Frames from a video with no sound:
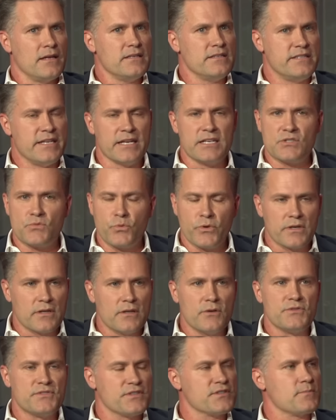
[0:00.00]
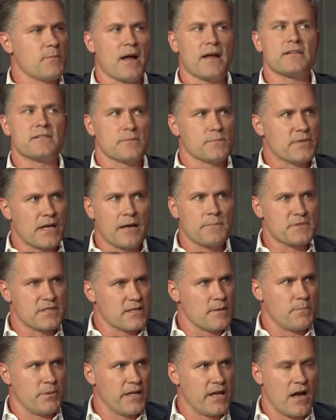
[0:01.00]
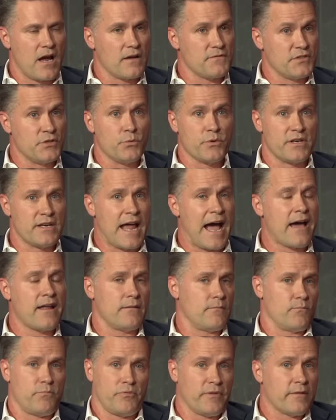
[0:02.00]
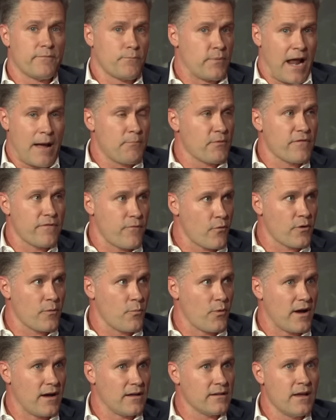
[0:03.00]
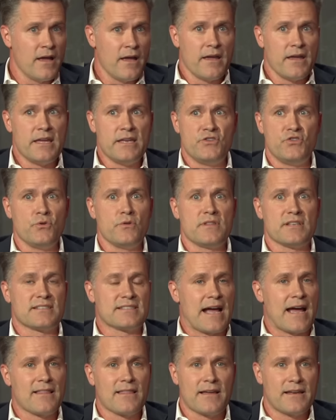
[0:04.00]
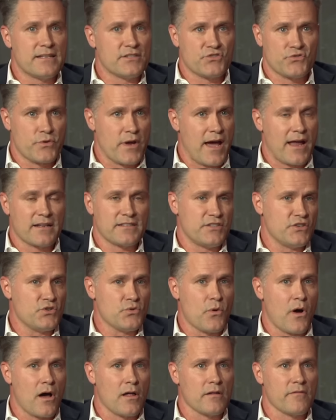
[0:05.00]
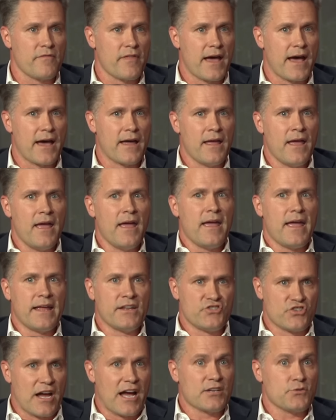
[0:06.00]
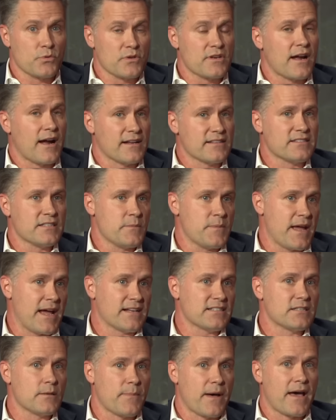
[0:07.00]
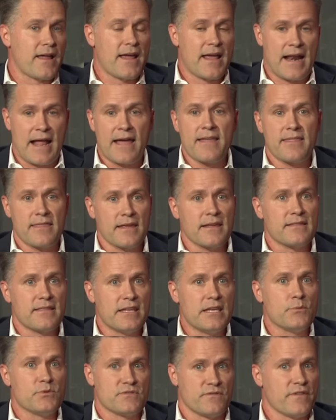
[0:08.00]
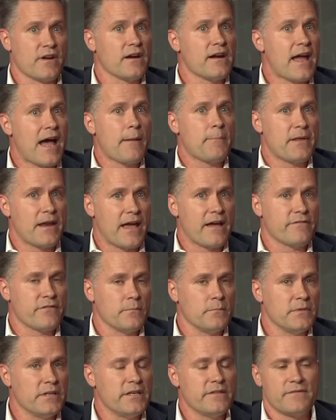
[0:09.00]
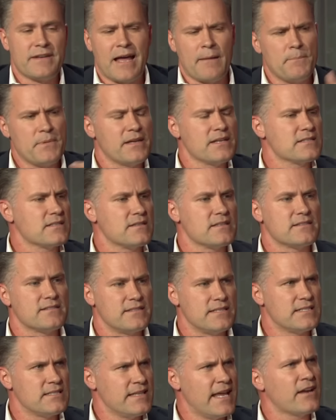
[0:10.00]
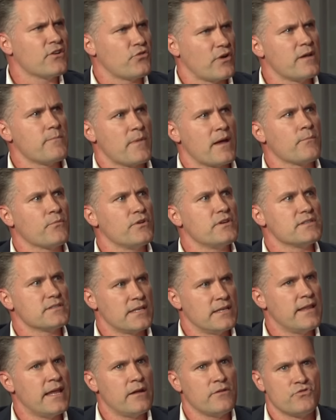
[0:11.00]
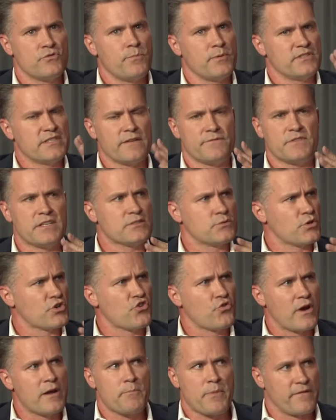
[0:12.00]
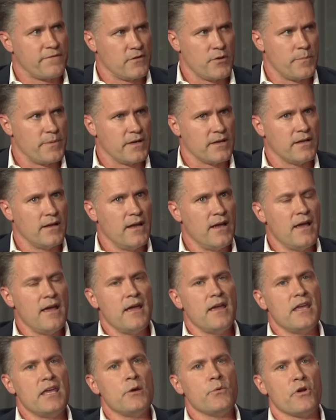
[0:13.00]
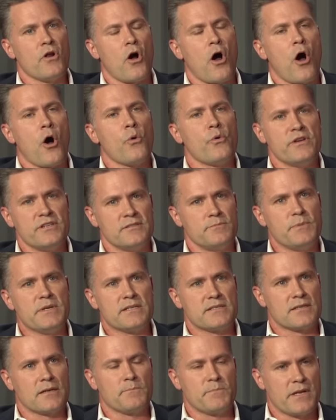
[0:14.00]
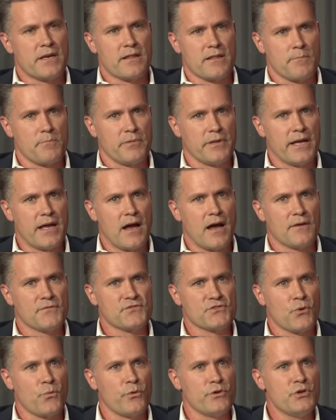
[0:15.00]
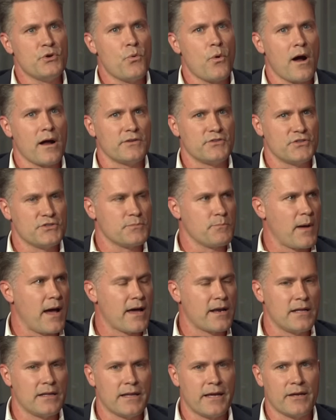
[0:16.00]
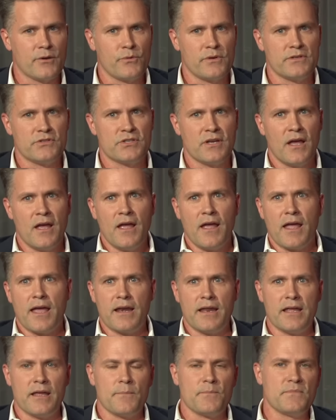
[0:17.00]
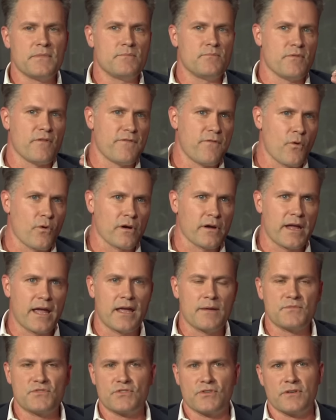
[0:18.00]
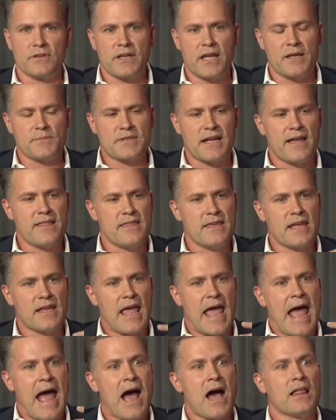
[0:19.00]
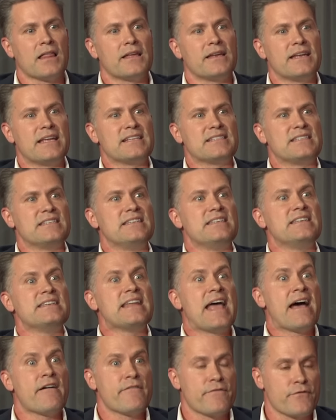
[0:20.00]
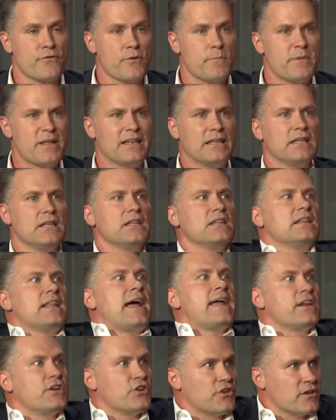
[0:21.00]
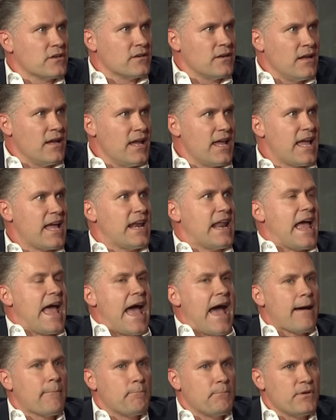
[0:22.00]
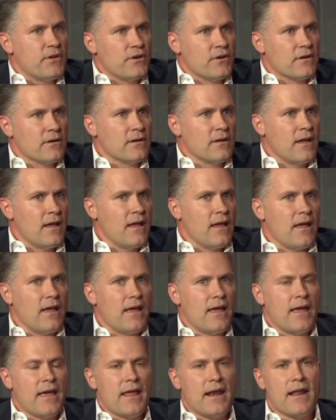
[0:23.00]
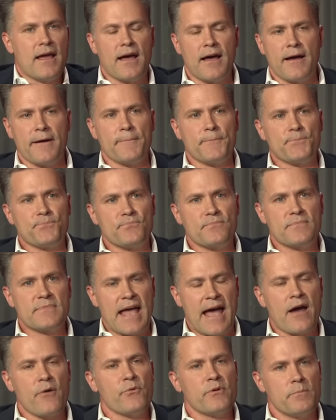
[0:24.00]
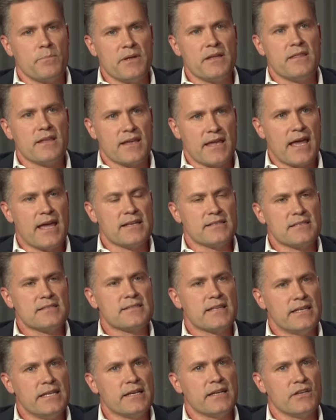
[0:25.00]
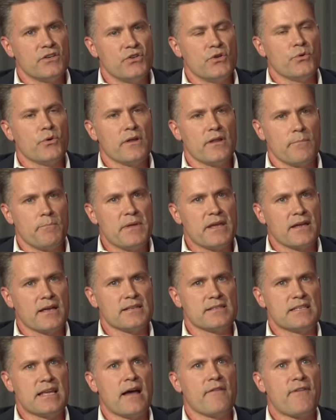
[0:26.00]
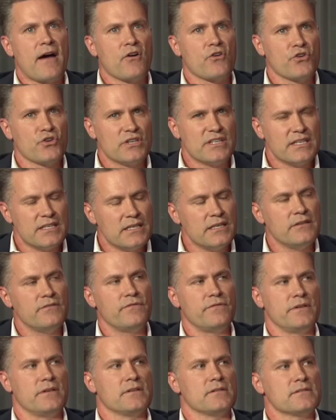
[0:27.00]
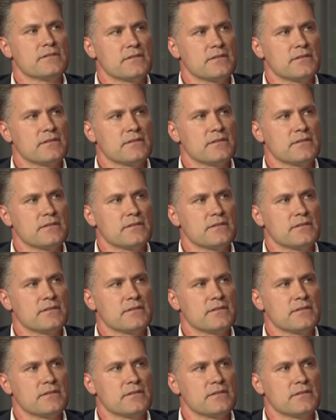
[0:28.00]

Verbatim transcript: Diggs would lose his mind sometimes in the playoffs. He would not play, not perform well. He'd do the sideline histrionics. He'd do all of that, and Josh would constantly be asked about it. And I think that he was very happy to have him leave, not because of the season. They had great memories, and they, Steph Diggs was a great Buffalo Bill. Yeah, it would always be something in the playoffs. So when you watch his body language and him before games, during games, I think Allen has never been lighter and happier and um, that would be the case is that he could do it because of how good he feels.